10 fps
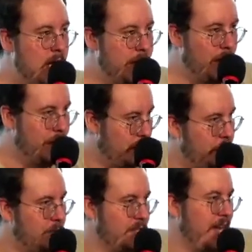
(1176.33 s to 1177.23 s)
You know, this
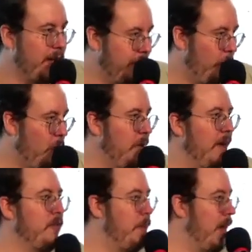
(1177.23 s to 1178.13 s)
church was likely formed
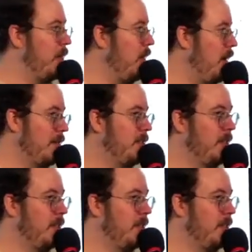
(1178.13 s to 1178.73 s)
after Pentecost and